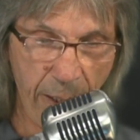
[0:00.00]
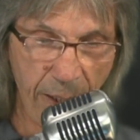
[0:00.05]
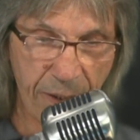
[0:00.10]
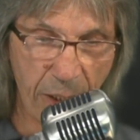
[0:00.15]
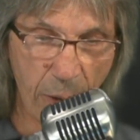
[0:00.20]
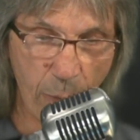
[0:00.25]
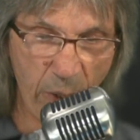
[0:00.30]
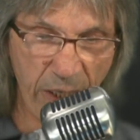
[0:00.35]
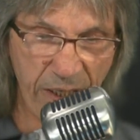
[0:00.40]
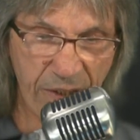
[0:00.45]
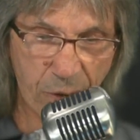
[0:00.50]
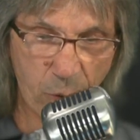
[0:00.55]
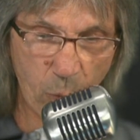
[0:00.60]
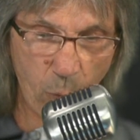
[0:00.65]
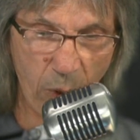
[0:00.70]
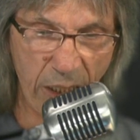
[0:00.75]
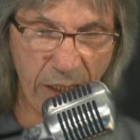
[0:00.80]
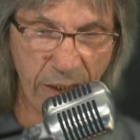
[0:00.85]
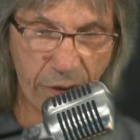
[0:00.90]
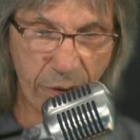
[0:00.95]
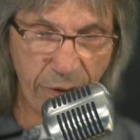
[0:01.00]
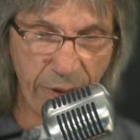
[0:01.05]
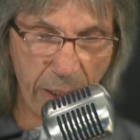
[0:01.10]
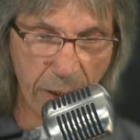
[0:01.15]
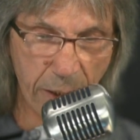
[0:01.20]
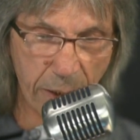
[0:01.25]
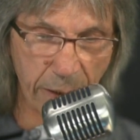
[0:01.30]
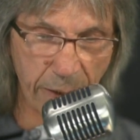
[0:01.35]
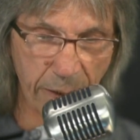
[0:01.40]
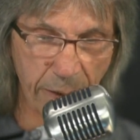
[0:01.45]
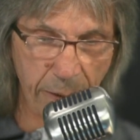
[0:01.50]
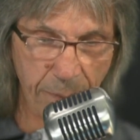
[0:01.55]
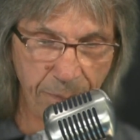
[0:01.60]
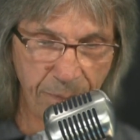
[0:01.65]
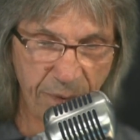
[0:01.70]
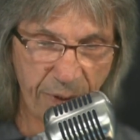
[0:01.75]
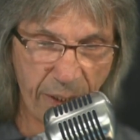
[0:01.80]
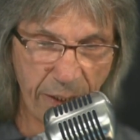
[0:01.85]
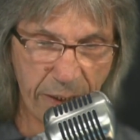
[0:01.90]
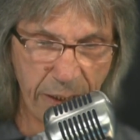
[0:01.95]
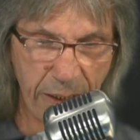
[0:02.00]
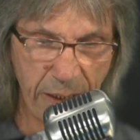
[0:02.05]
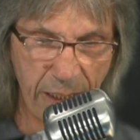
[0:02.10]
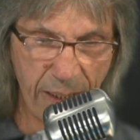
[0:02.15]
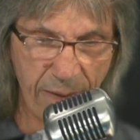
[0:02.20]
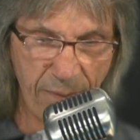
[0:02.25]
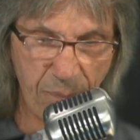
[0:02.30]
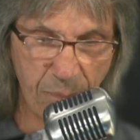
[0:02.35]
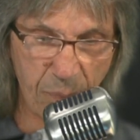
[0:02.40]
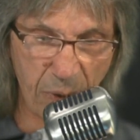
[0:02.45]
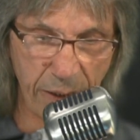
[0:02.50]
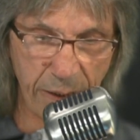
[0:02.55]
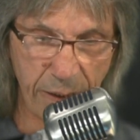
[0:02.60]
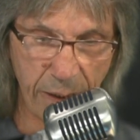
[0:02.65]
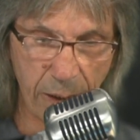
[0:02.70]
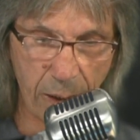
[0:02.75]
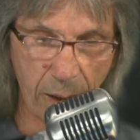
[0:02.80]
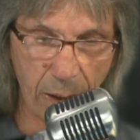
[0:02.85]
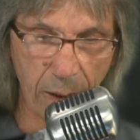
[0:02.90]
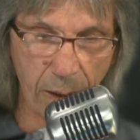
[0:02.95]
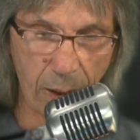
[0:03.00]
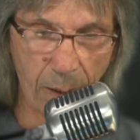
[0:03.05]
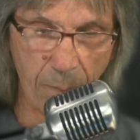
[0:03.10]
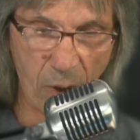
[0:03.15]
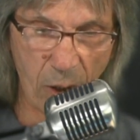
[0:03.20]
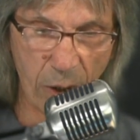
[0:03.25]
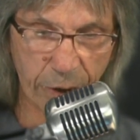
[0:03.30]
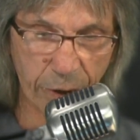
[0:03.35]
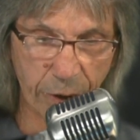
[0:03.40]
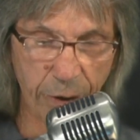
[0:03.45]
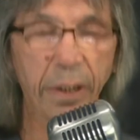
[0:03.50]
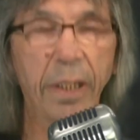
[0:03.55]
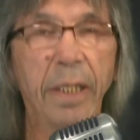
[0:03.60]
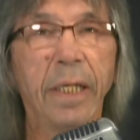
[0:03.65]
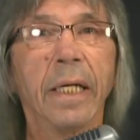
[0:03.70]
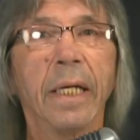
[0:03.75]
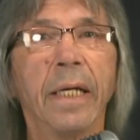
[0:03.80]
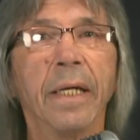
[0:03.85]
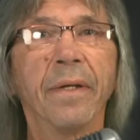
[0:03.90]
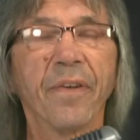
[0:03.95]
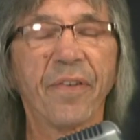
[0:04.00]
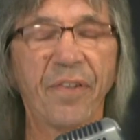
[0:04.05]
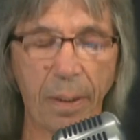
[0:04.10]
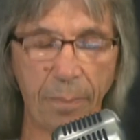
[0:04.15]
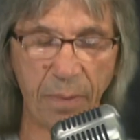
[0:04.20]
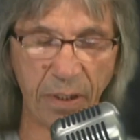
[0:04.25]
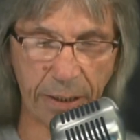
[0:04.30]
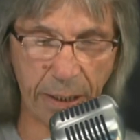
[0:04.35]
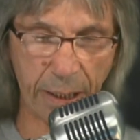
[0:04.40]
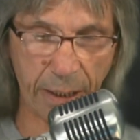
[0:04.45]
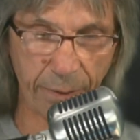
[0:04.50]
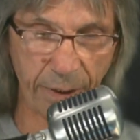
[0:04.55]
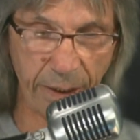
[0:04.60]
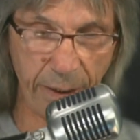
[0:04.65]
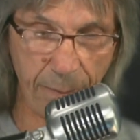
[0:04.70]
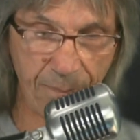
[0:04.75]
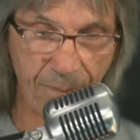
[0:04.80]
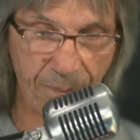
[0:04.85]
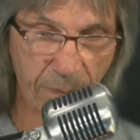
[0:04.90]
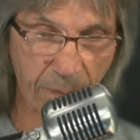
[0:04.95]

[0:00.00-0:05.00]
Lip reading: They waste away to nothing, nothing left but a marker in the cemetery.